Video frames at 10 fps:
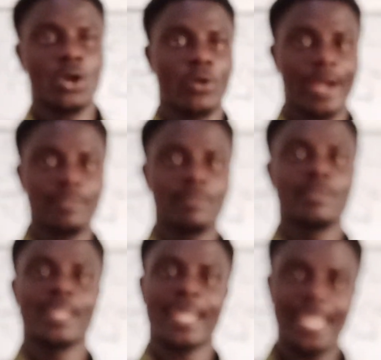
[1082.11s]
All right.
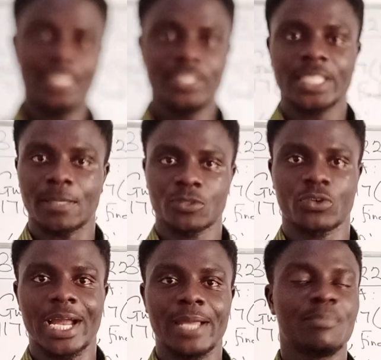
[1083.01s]
Kindly
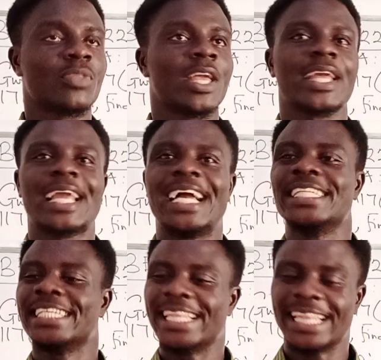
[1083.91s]
subscribe.
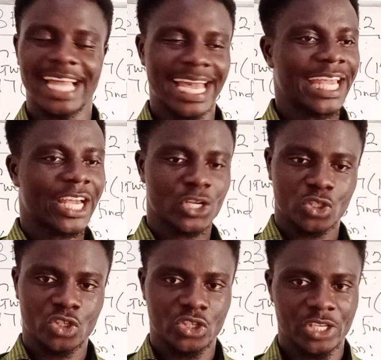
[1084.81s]
Kindly like,
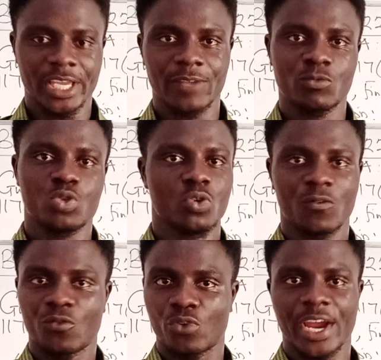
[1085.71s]
share to
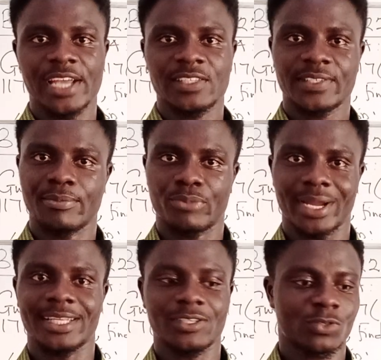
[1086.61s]
your friends and
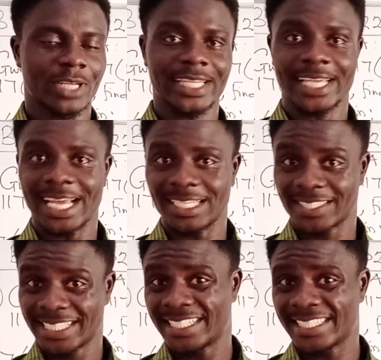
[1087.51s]
brothers so that you can
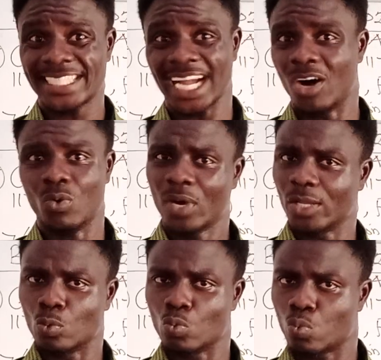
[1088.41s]
sit down
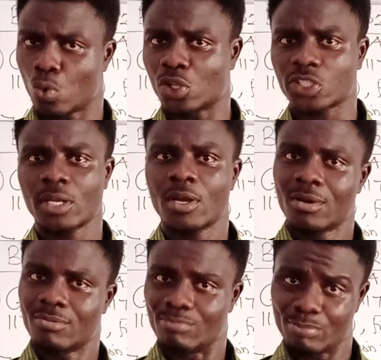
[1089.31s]
and watch
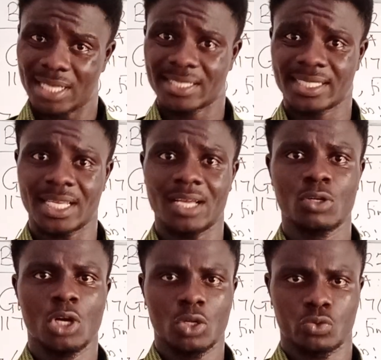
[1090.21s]
master
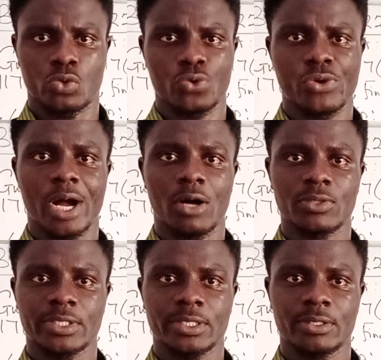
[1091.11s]

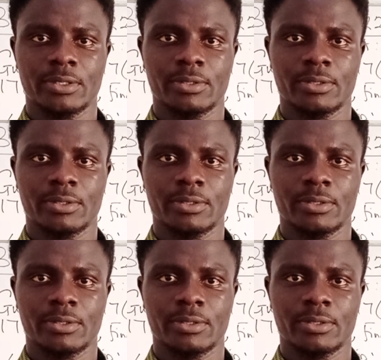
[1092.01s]
tutorials.